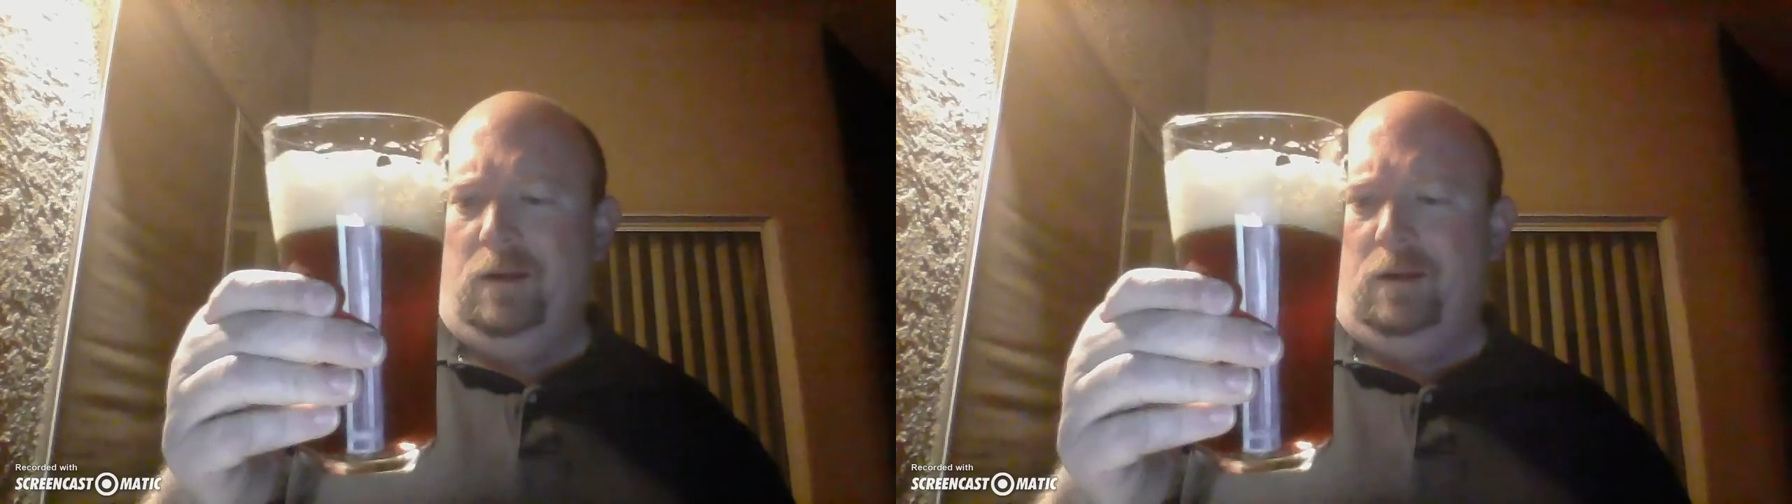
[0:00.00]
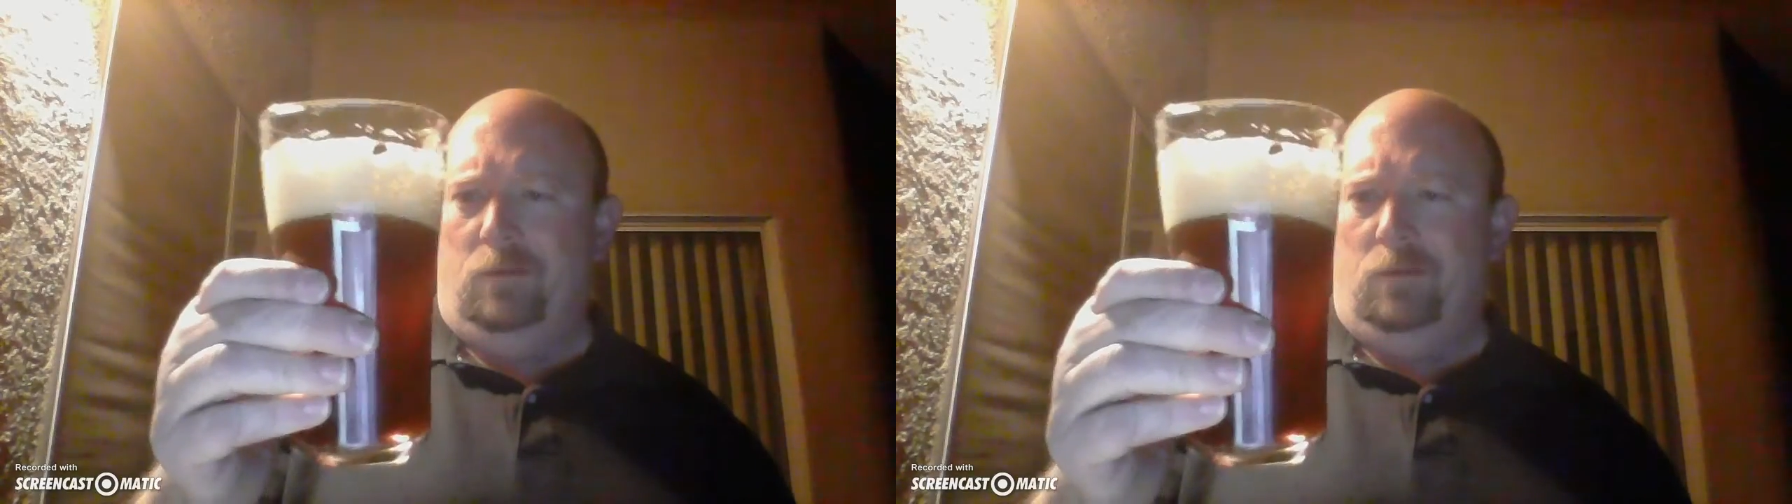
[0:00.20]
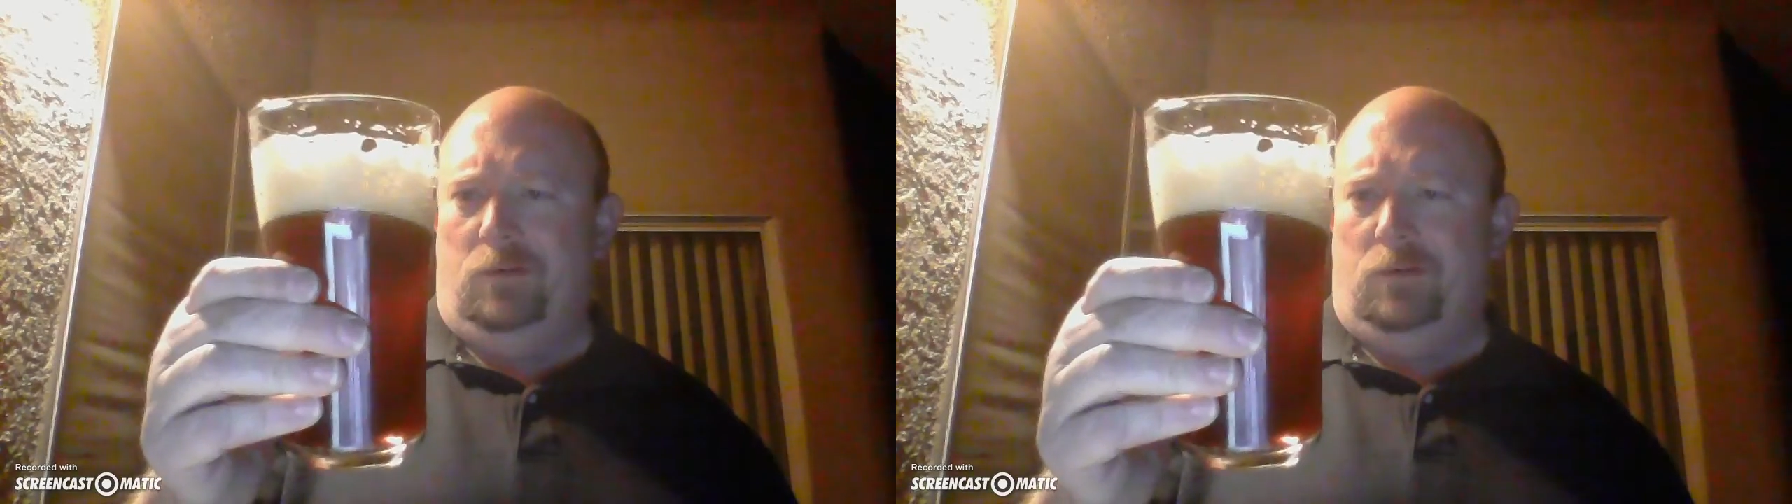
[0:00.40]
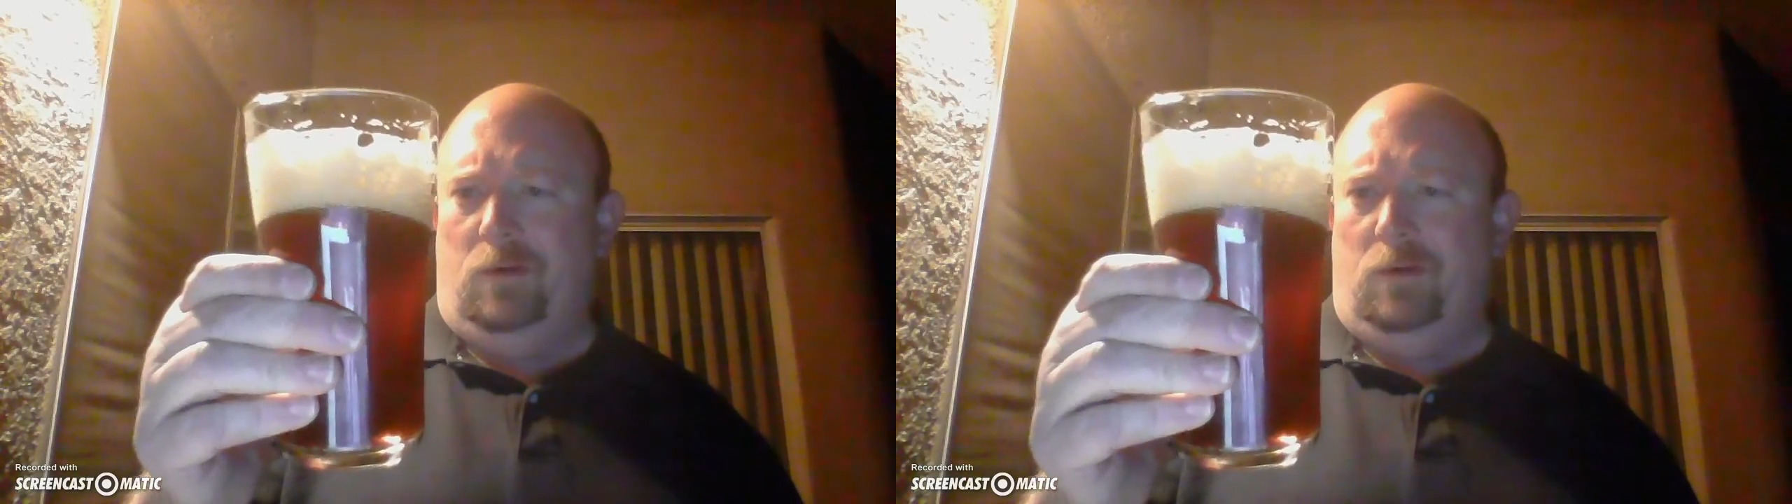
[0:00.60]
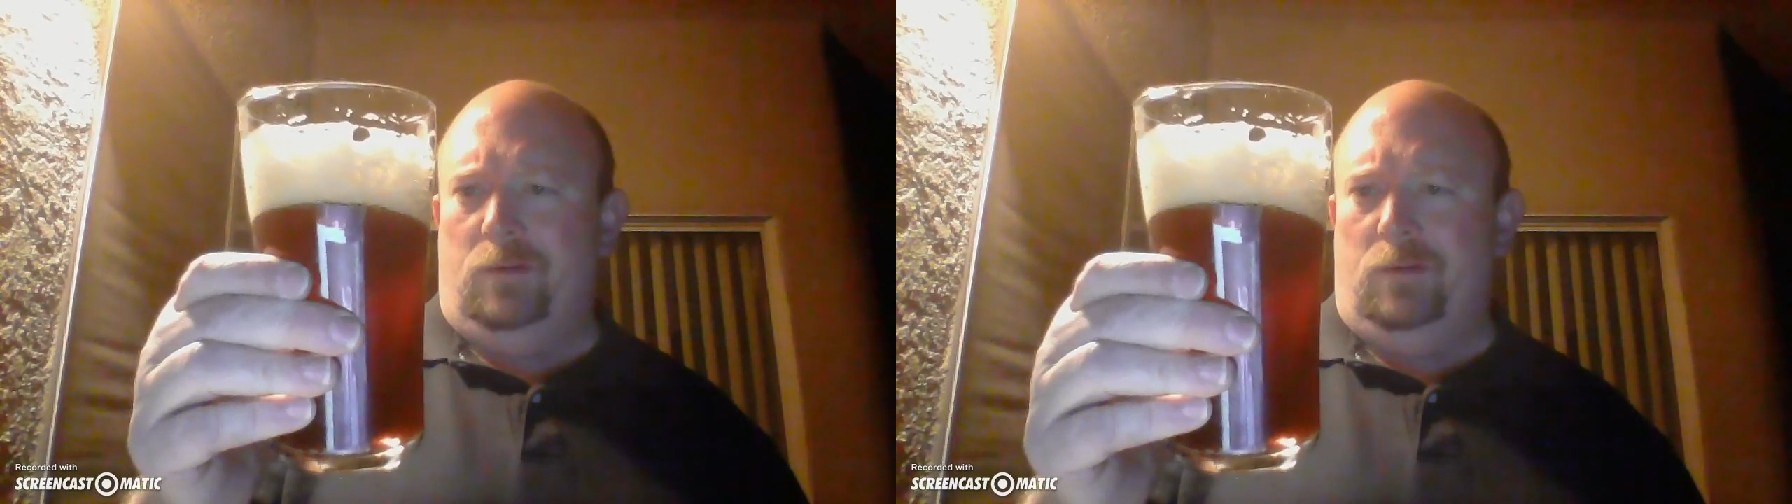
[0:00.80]
it was still
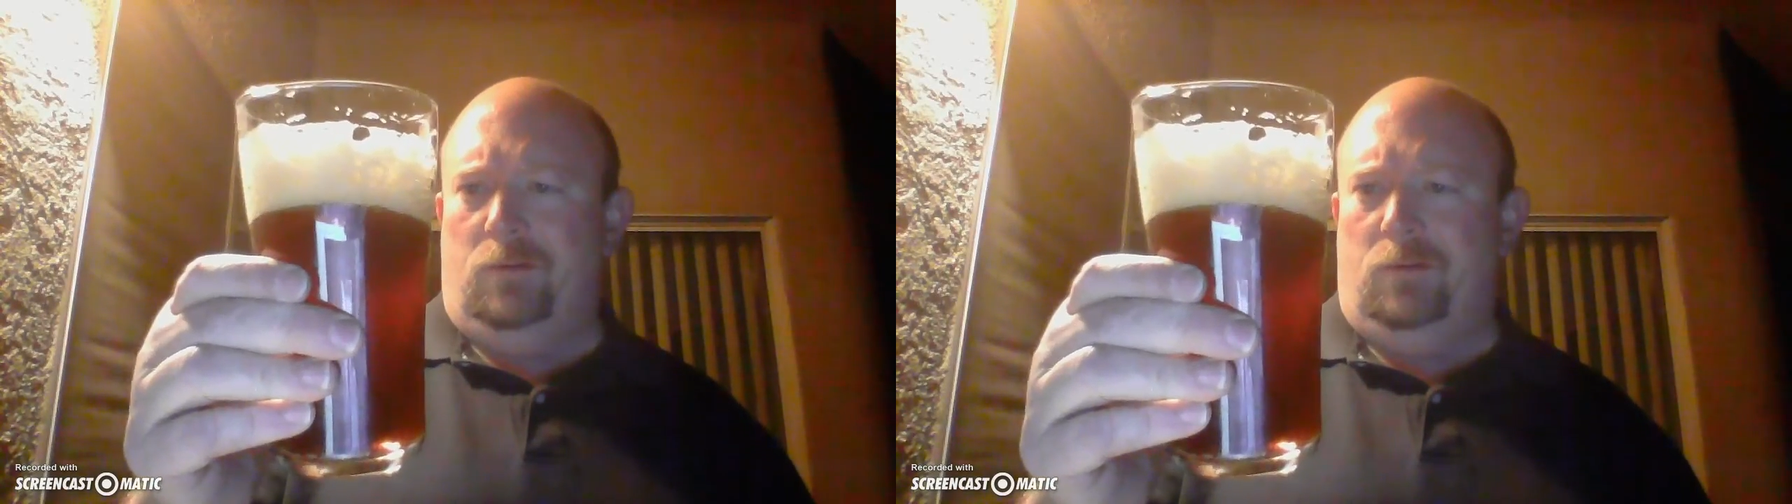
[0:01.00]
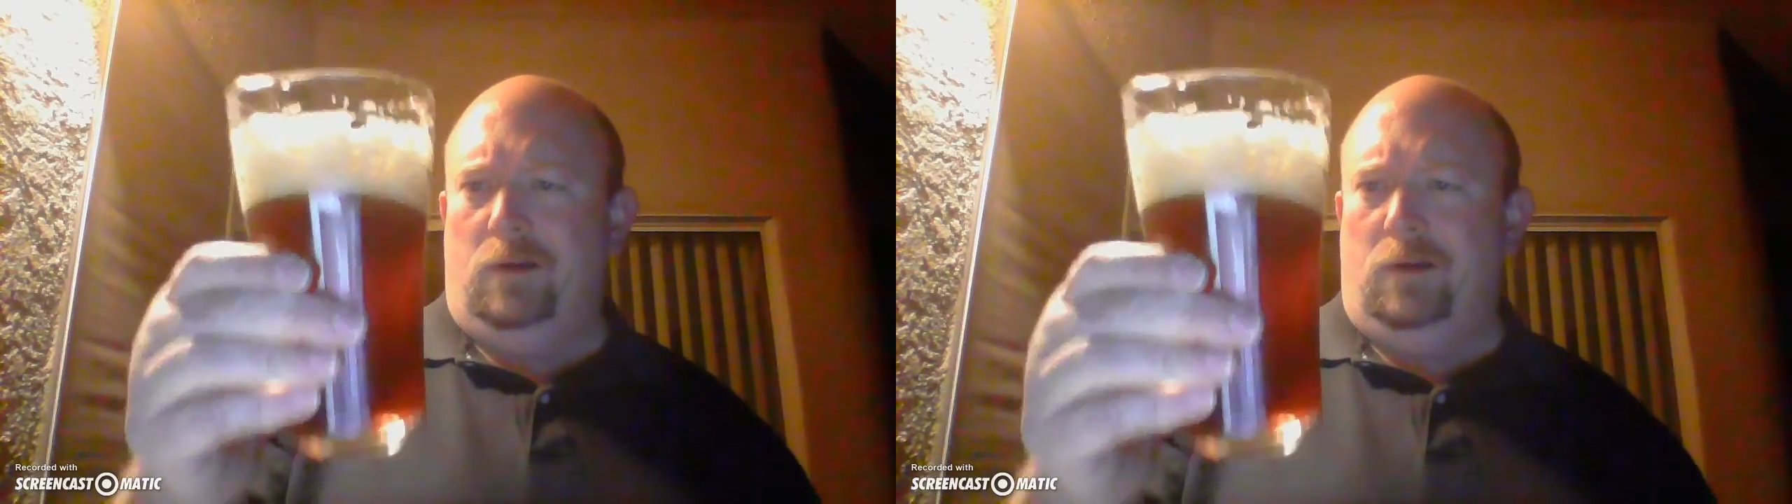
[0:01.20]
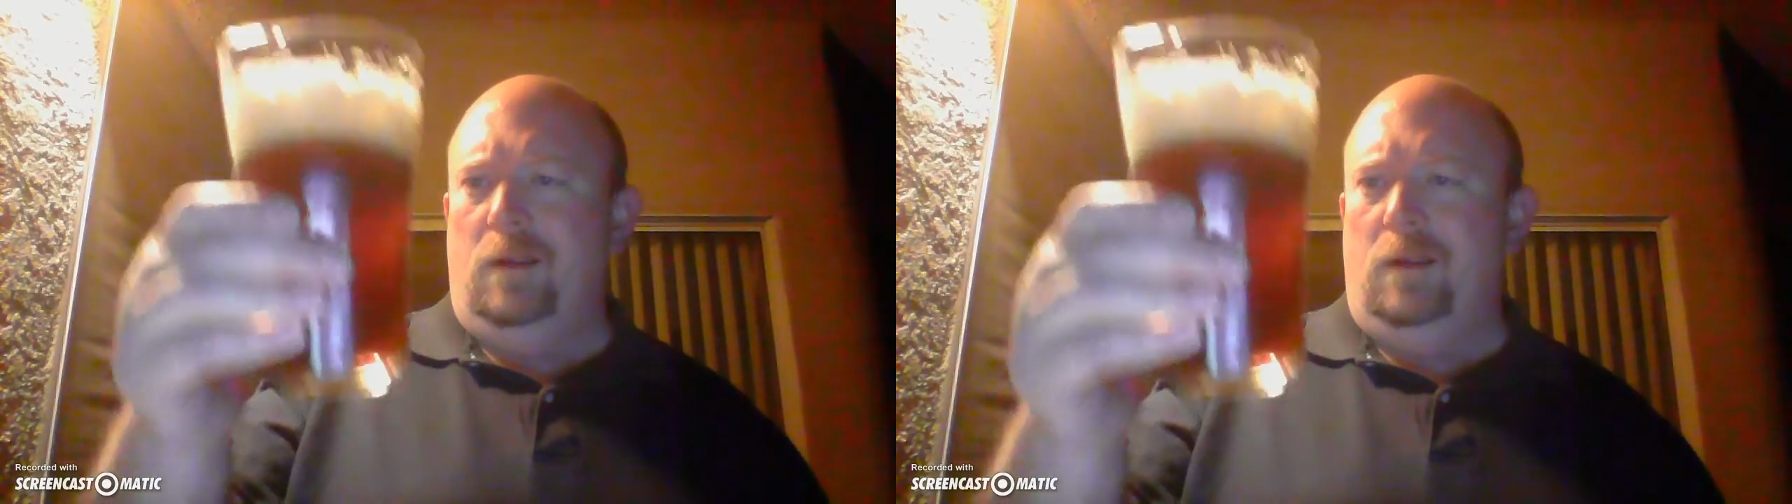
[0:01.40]
going strong.